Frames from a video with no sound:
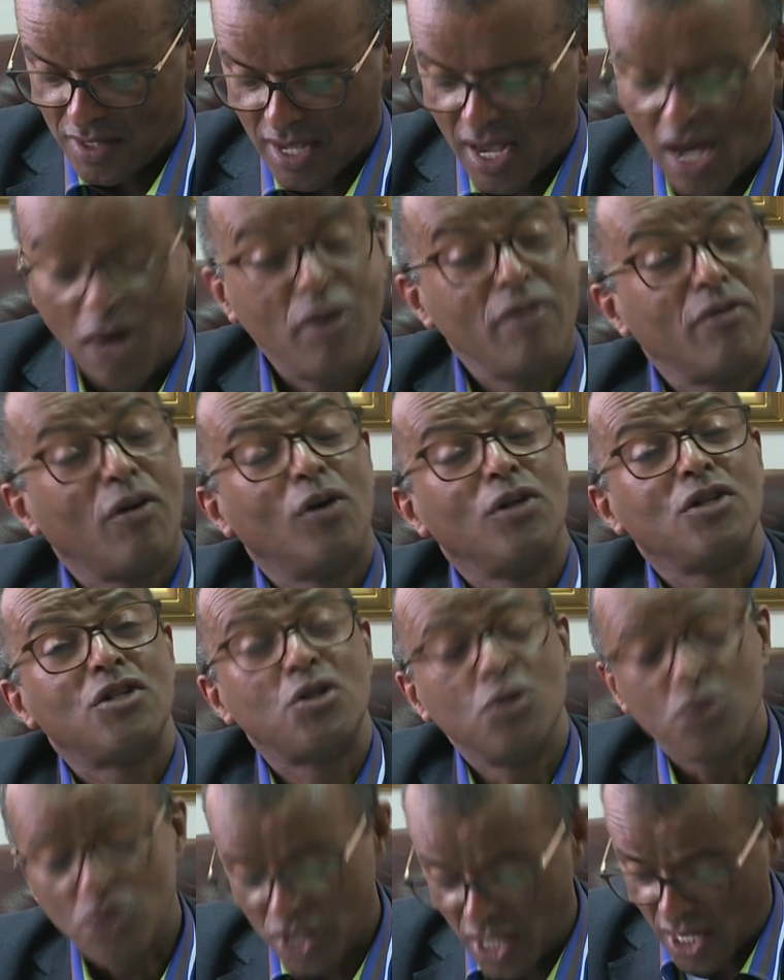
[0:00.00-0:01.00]
However, on
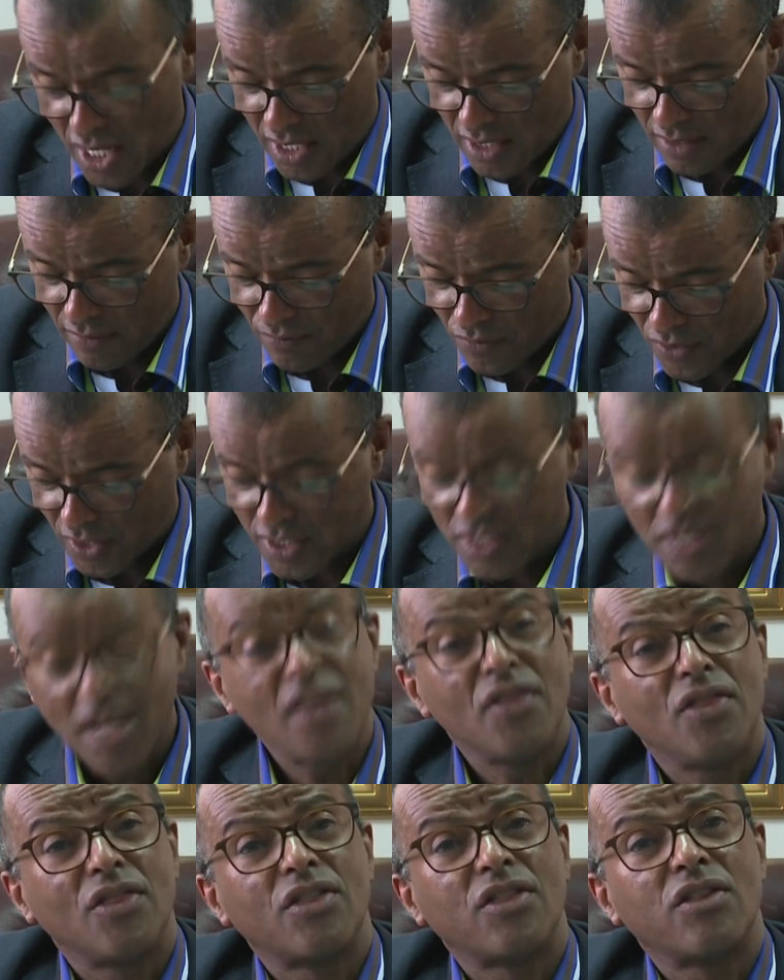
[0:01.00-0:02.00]
Tuesday, the
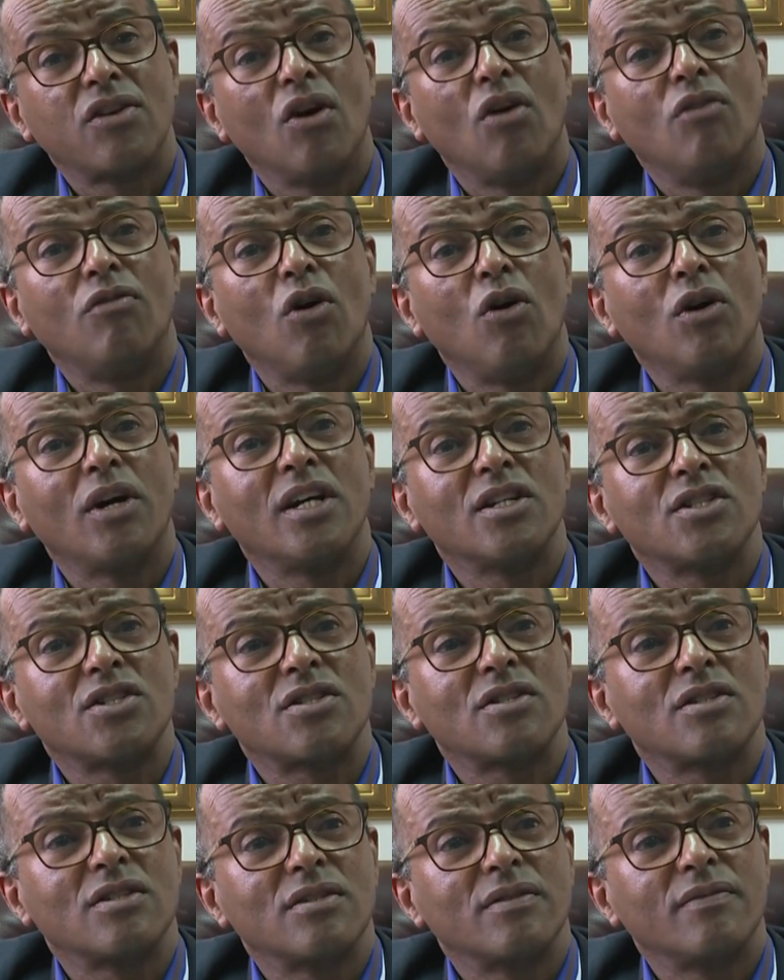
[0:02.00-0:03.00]
10th of
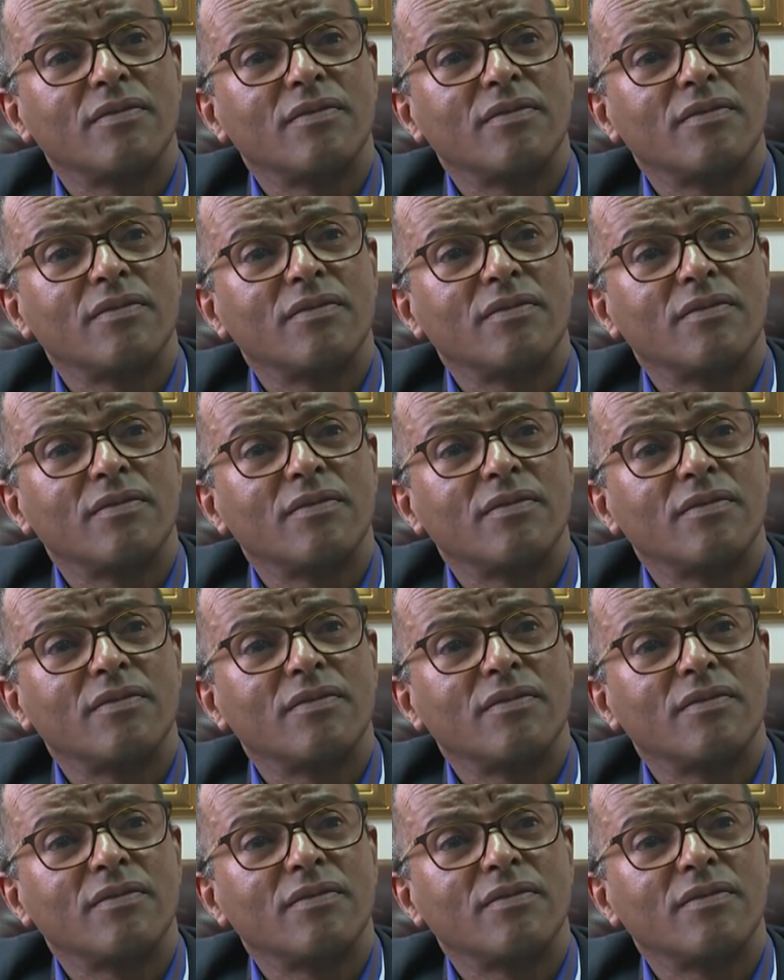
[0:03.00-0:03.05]
August,